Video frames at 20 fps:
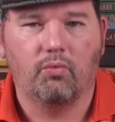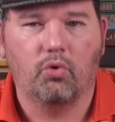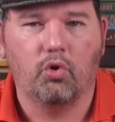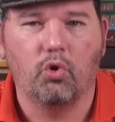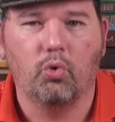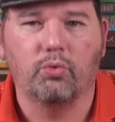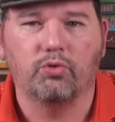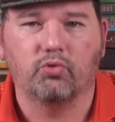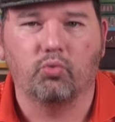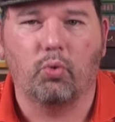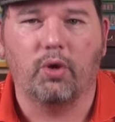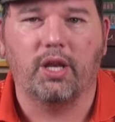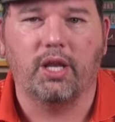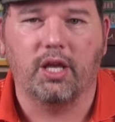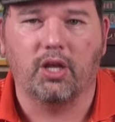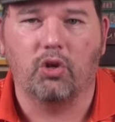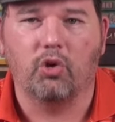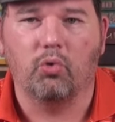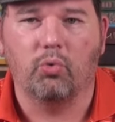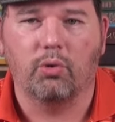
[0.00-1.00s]
who was
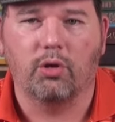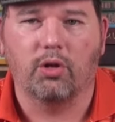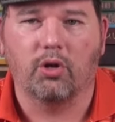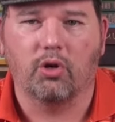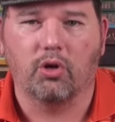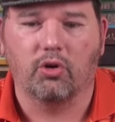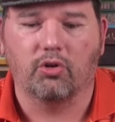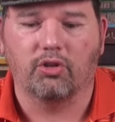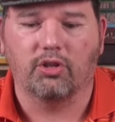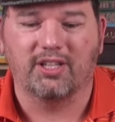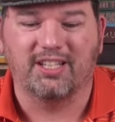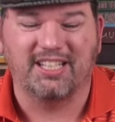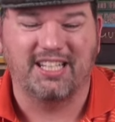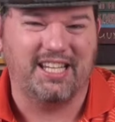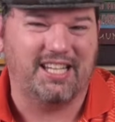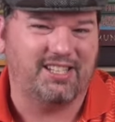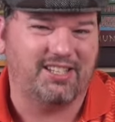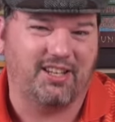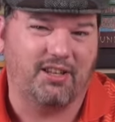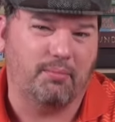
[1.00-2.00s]
winning and who would have hurt the
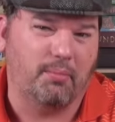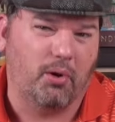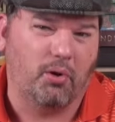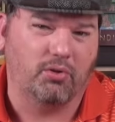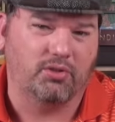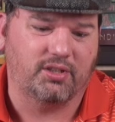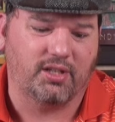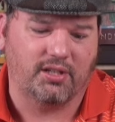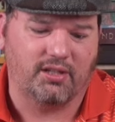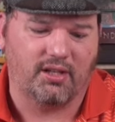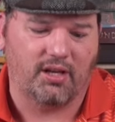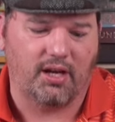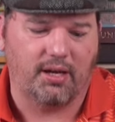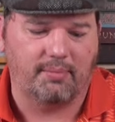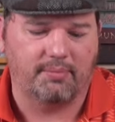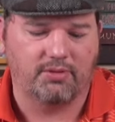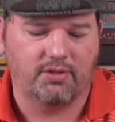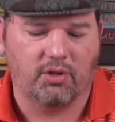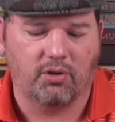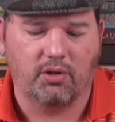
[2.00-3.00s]
least and the most at
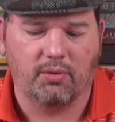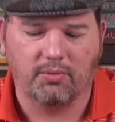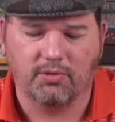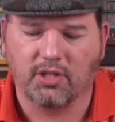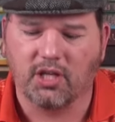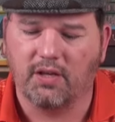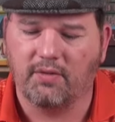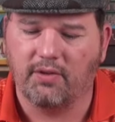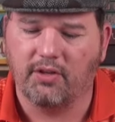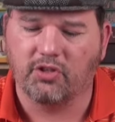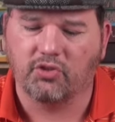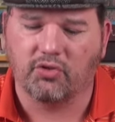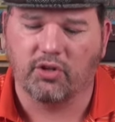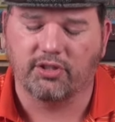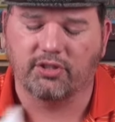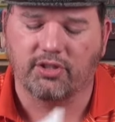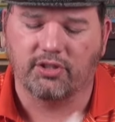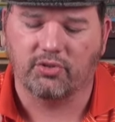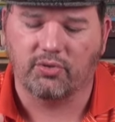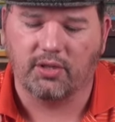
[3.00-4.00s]
times. So it was kind of
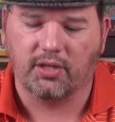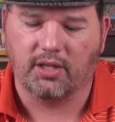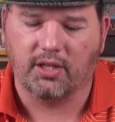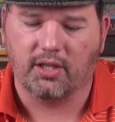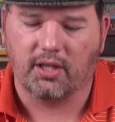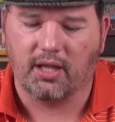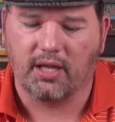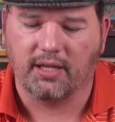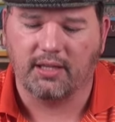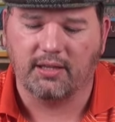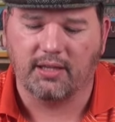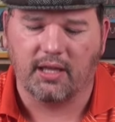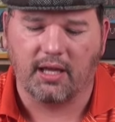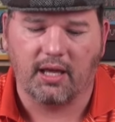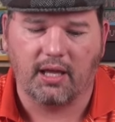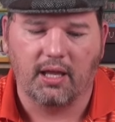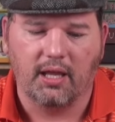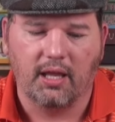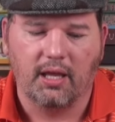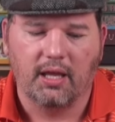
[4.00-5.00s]
interesting. So I did like
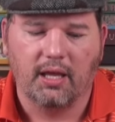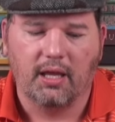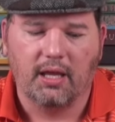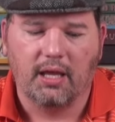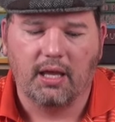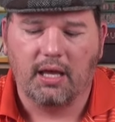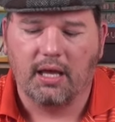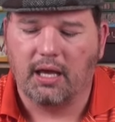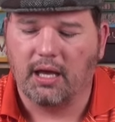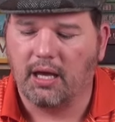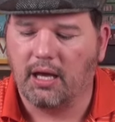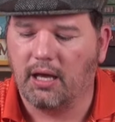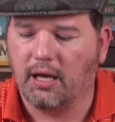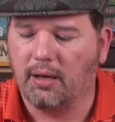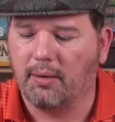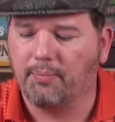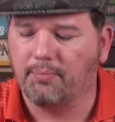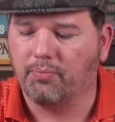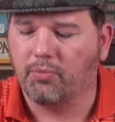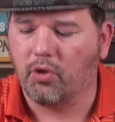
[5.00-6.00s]
that.
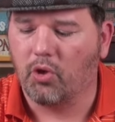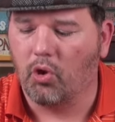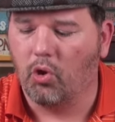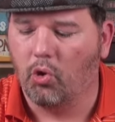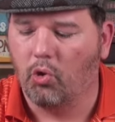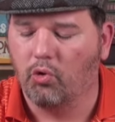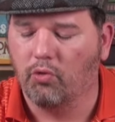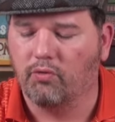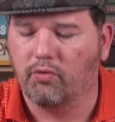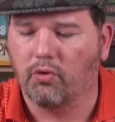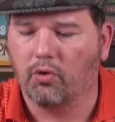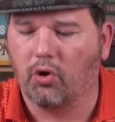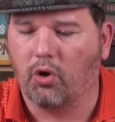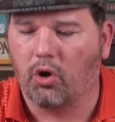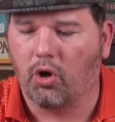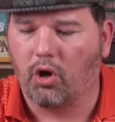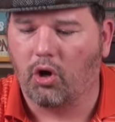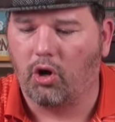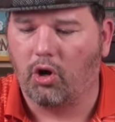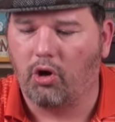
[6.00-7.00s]
Um,
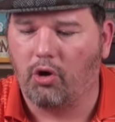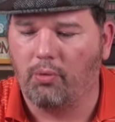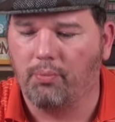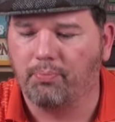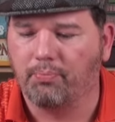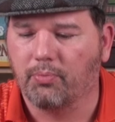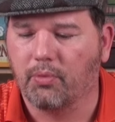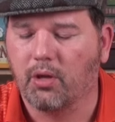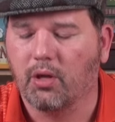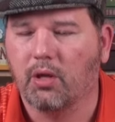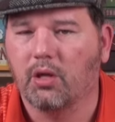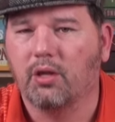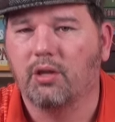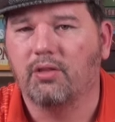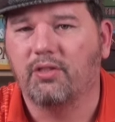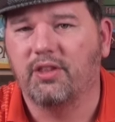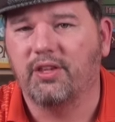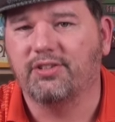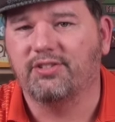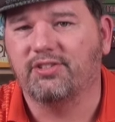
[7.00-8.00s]
overall,
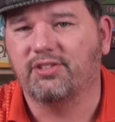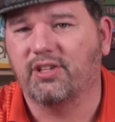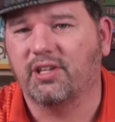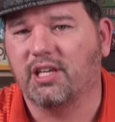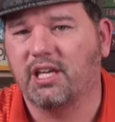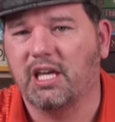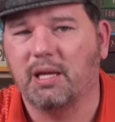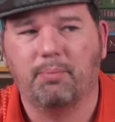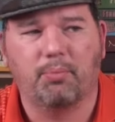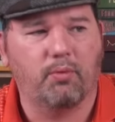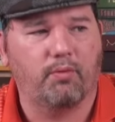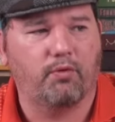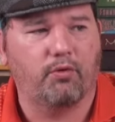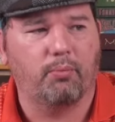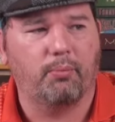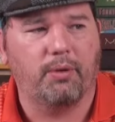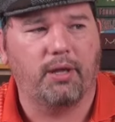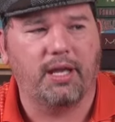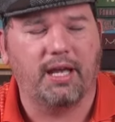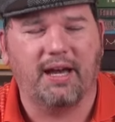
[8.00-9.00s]
this is a keeper
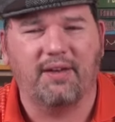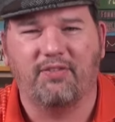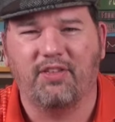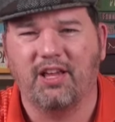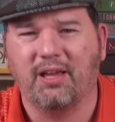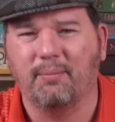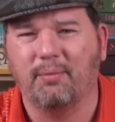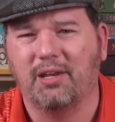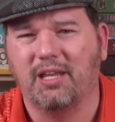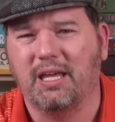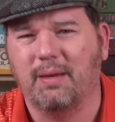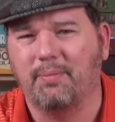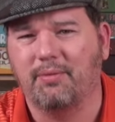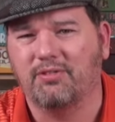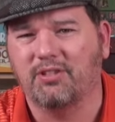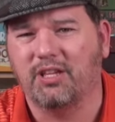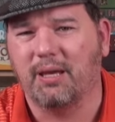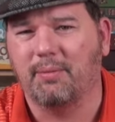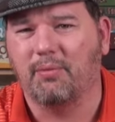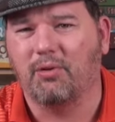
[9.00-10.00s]
for me. I think I'm going to keep
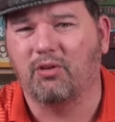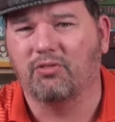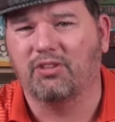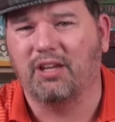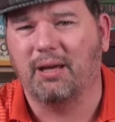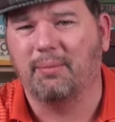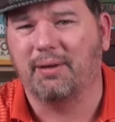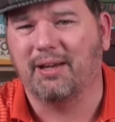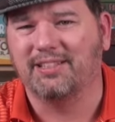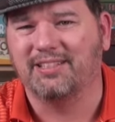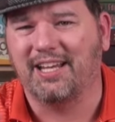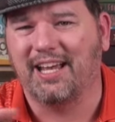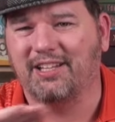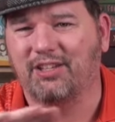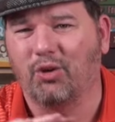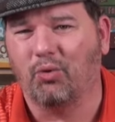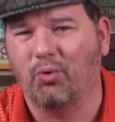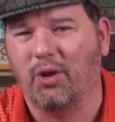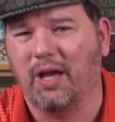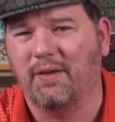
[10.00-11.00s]
this game a long time. Like I said, I
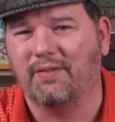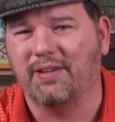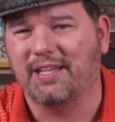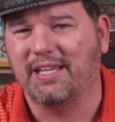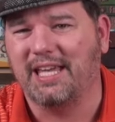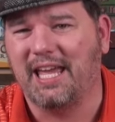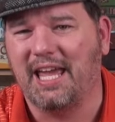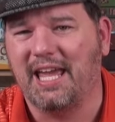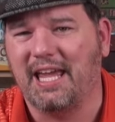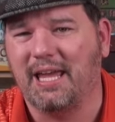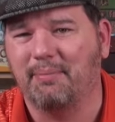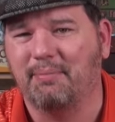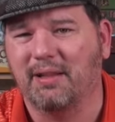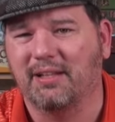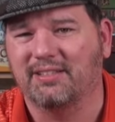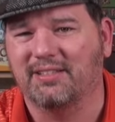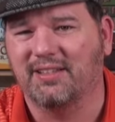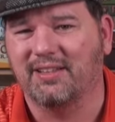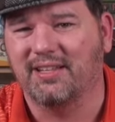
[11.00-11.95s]
don't have a game that's